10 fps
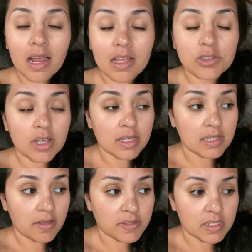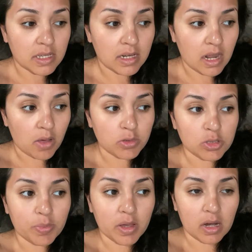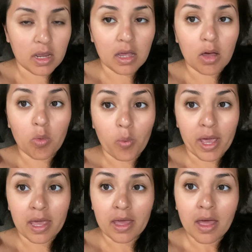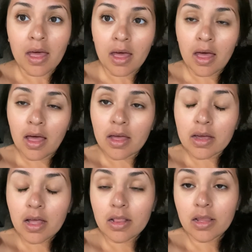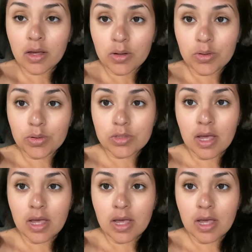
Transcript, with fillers: As you guys have seen, I was putting away clothes.